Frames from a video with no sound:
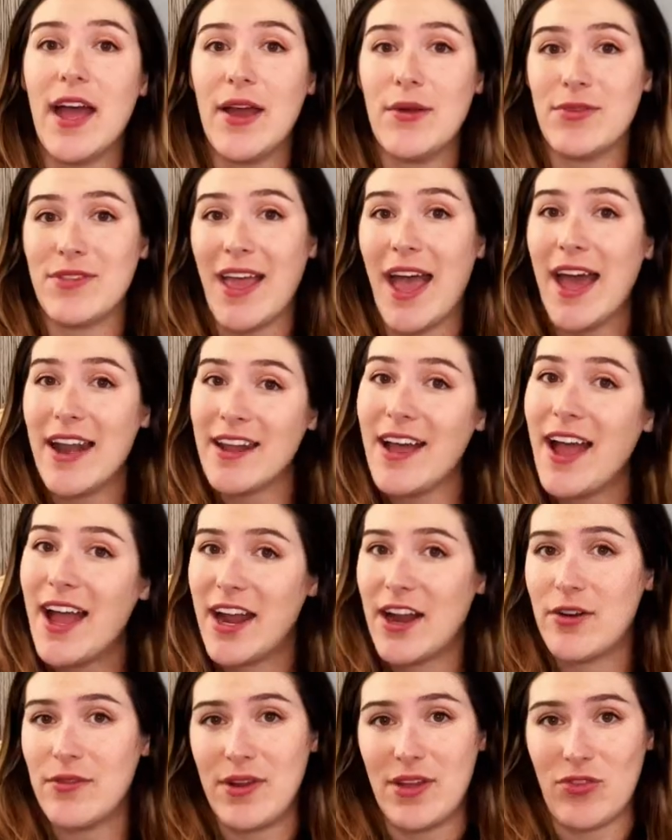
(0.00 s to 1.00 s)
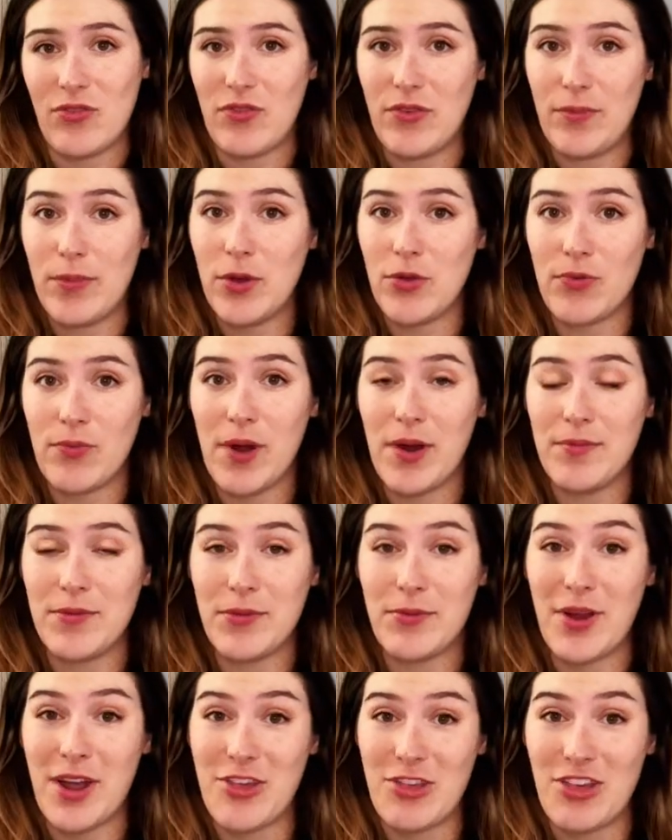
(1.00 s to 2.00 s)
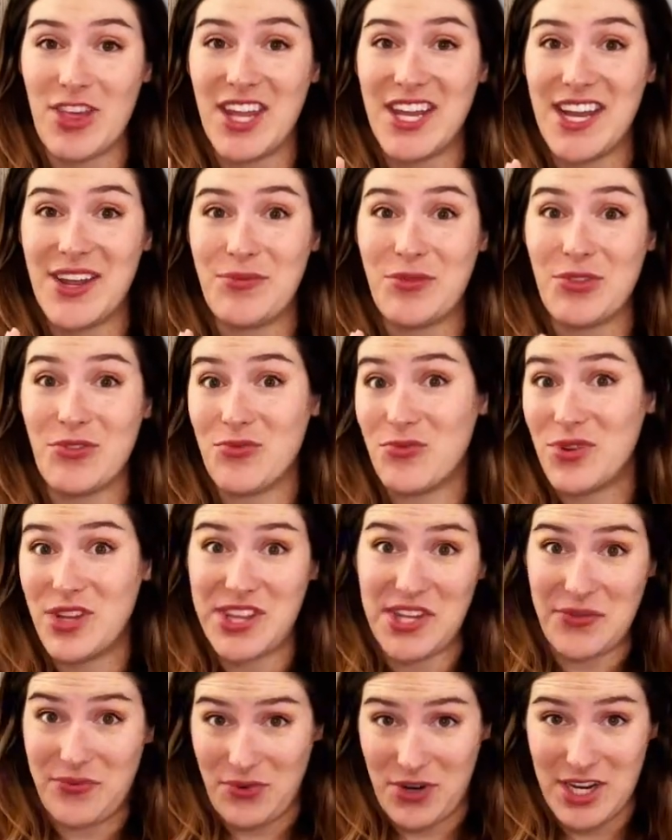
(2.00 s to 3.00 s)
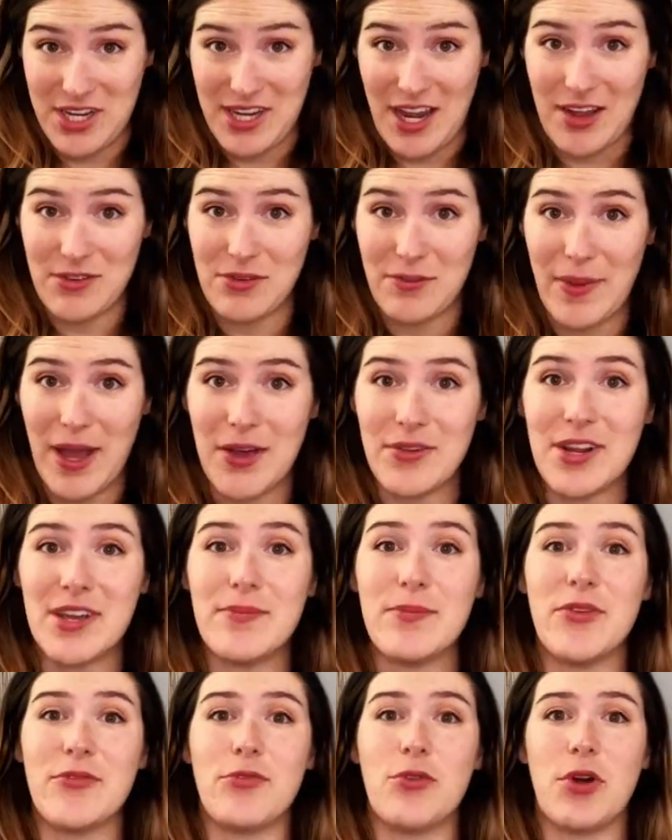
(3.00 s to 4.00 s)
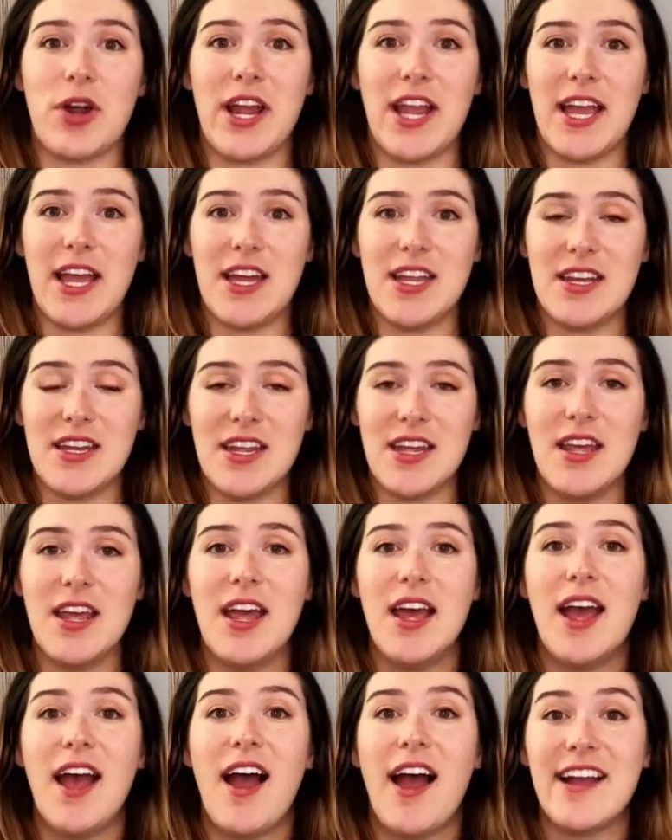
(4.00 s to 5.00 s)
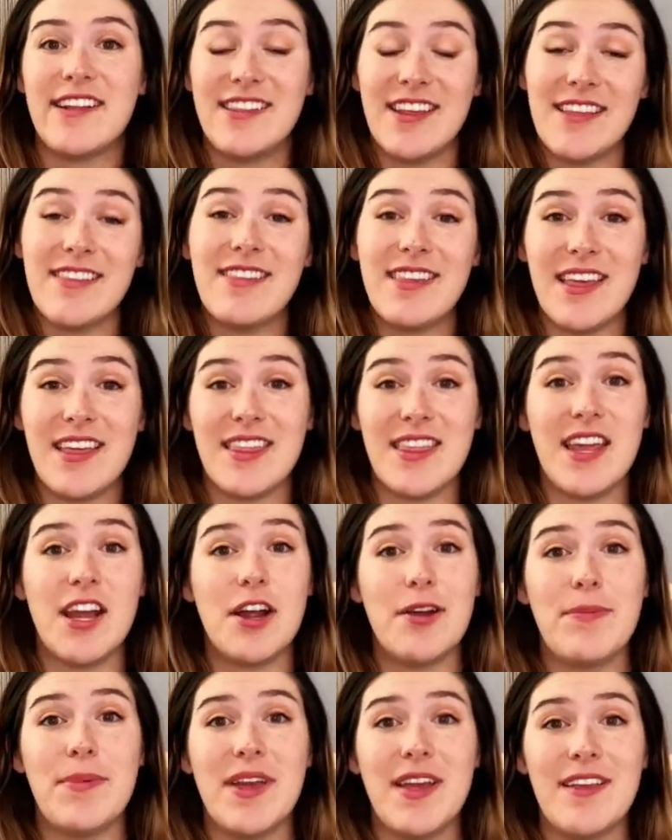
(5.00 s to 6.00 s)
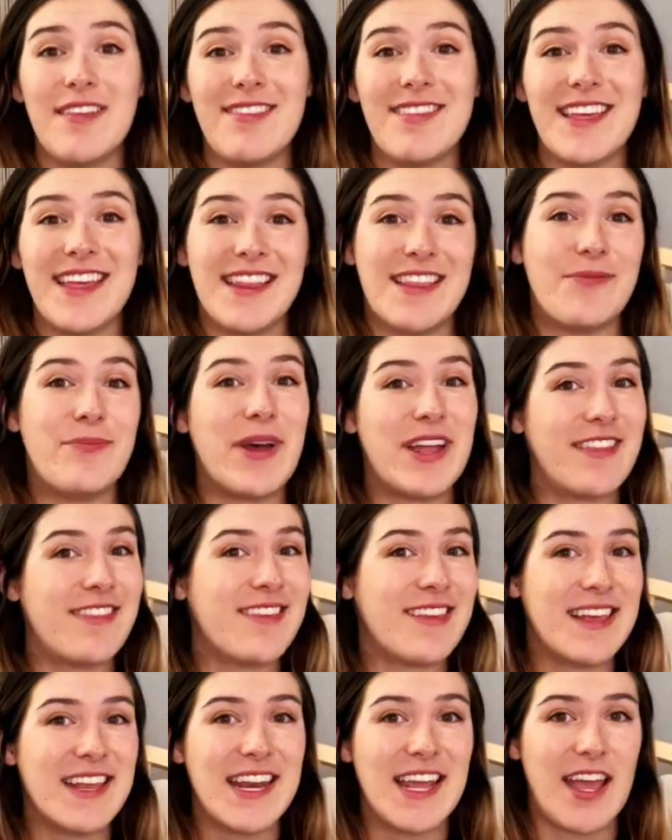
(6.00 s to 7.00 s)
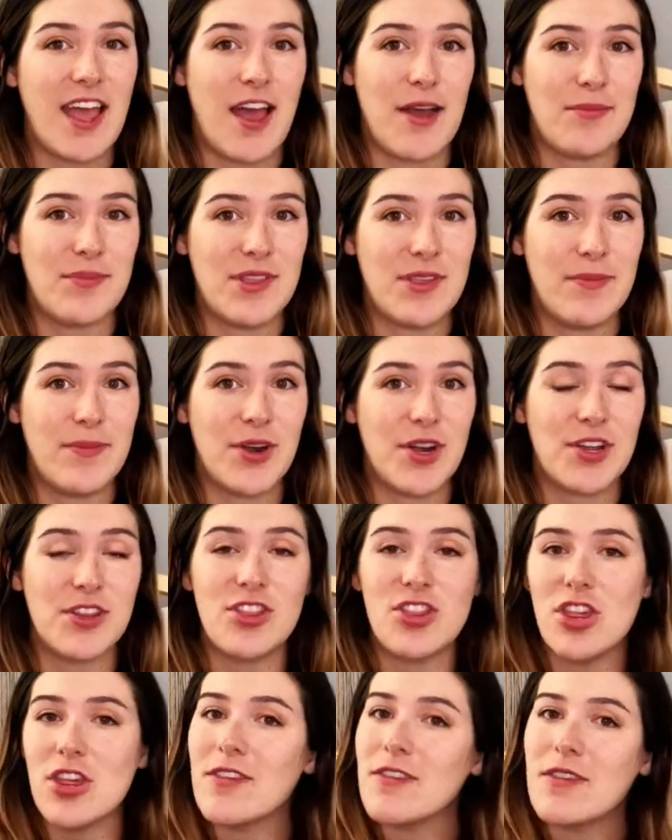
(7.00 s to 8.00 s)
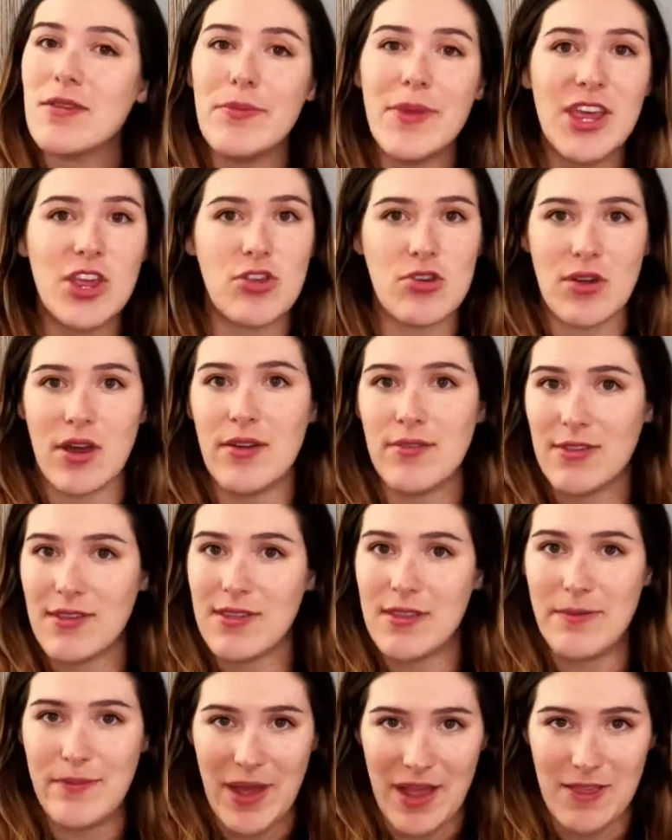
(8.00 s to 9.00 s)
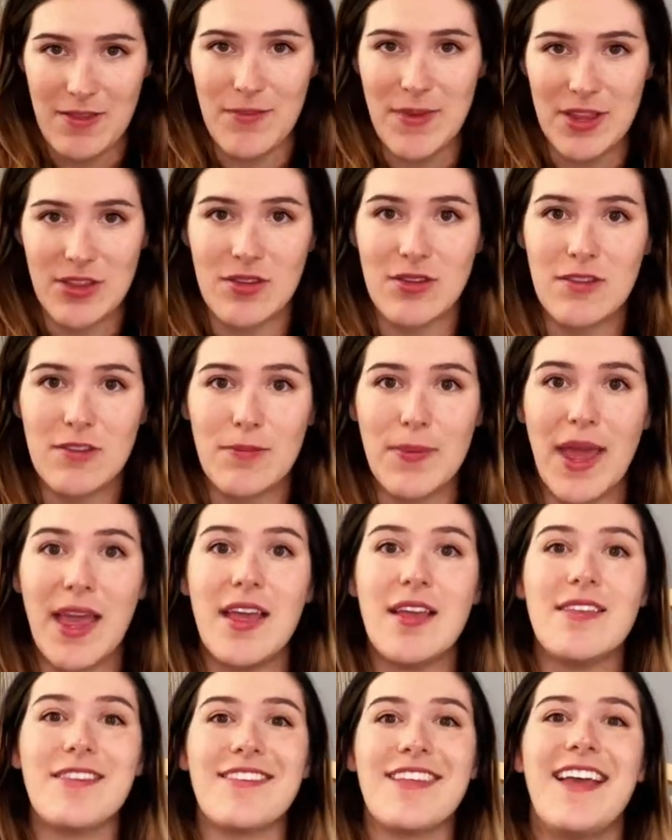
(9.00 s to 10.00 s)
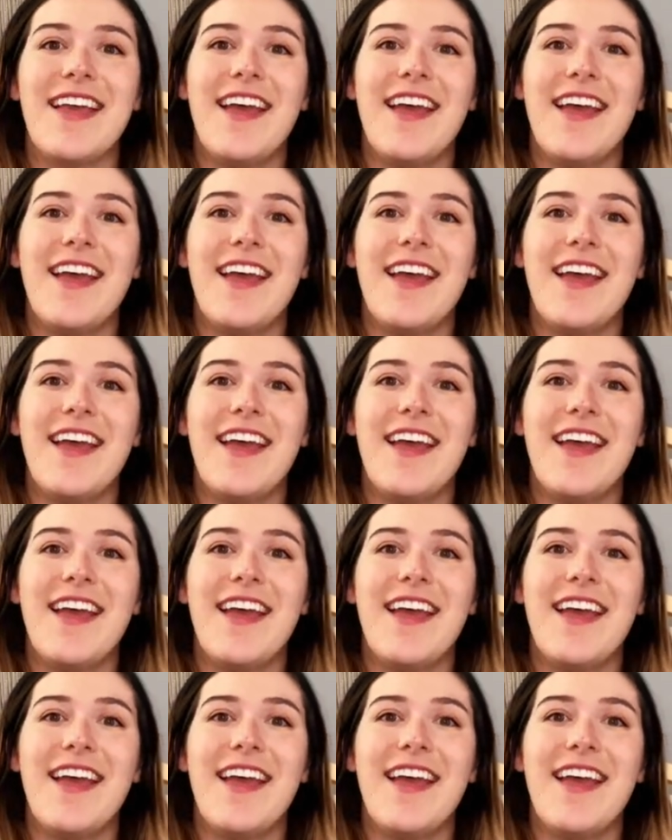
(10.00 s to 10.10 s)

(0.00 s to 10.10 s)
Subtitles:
I was at a higher risk for postpartum depression and was really freaked out about it beforehand. I did see a therapist in the months leading up to birth just to make sure I was in the best mental space.